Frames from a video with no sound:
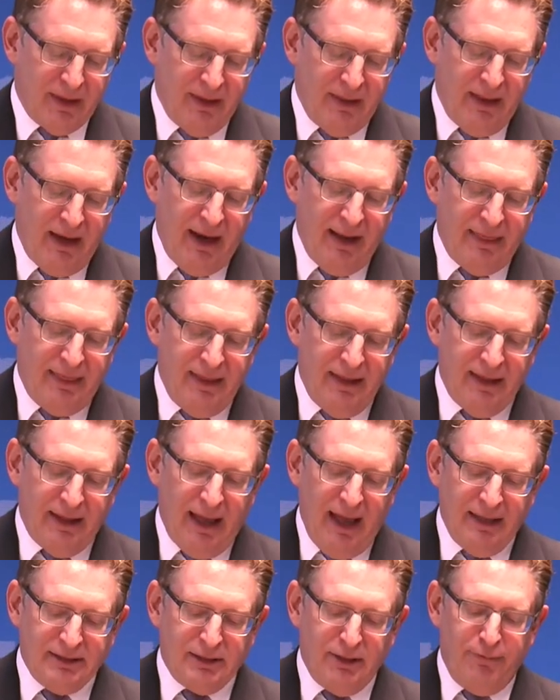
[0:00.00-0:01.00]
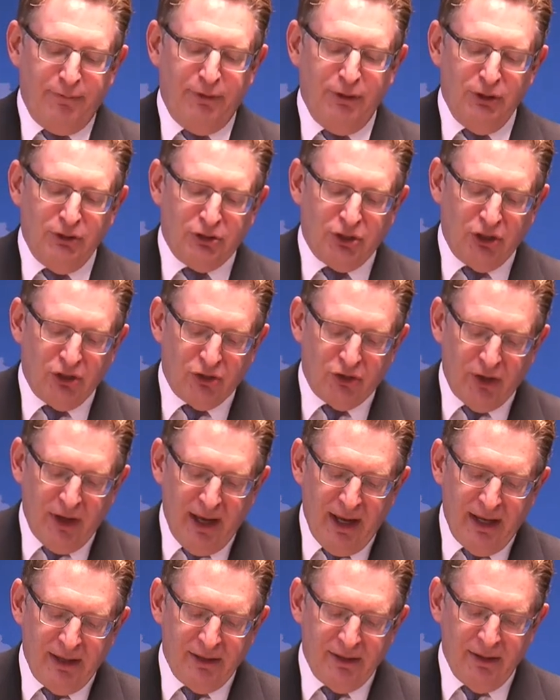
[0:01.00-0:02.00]
that I think as a future
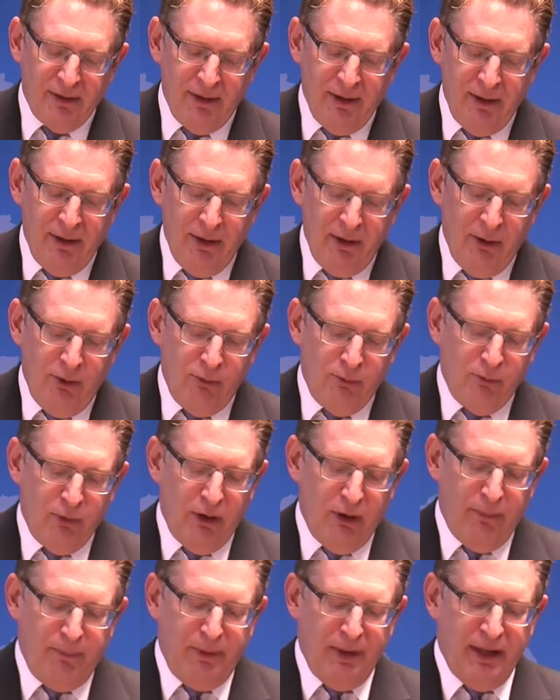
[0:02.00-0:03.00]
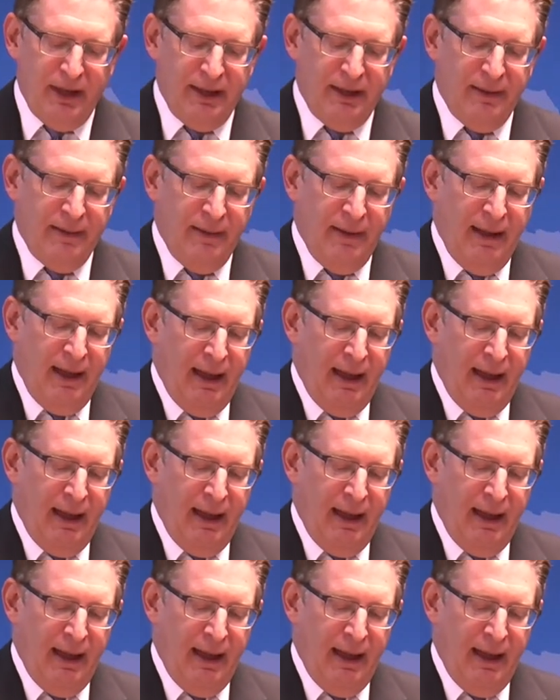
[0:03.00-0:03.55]
trend will be